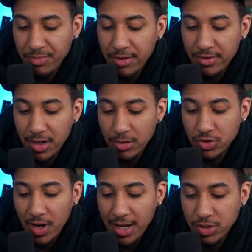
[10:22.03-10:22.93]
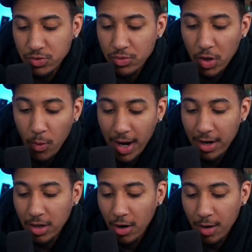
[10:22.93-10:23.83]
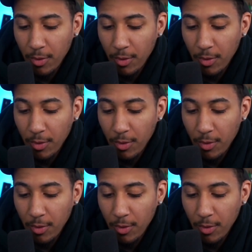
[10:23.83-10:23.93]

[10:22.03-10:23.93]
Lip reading: pivoted on trying to acquire Lauri